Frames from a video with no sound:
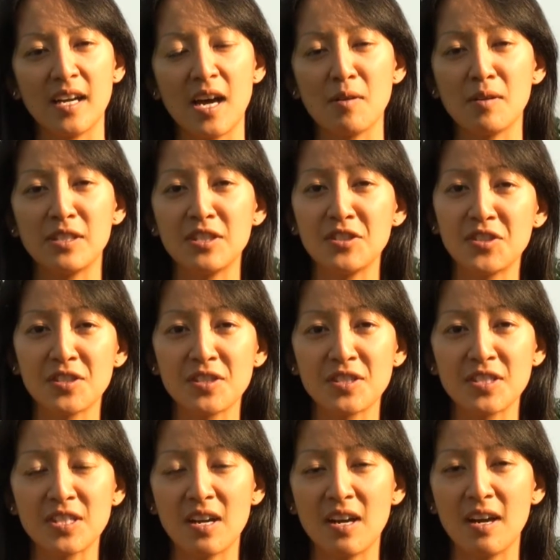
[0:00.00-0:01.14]
our
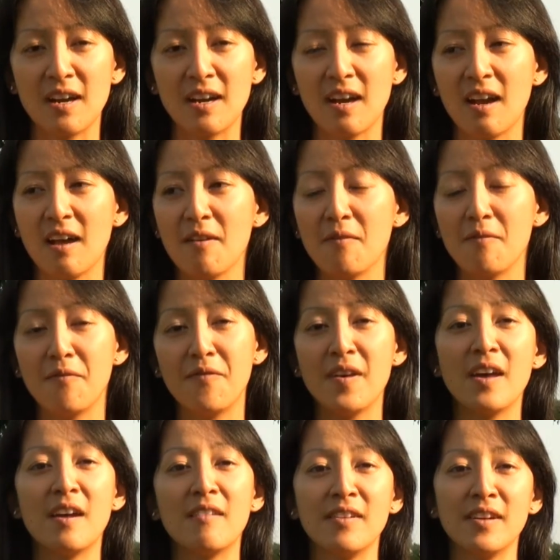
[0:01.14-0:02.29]
teachers are
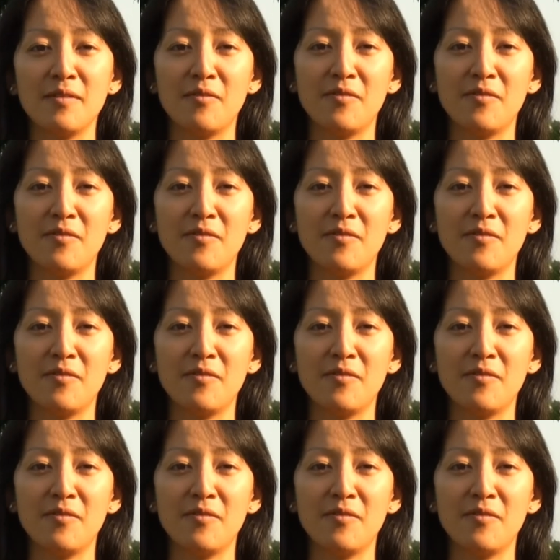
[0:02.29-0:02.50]
very,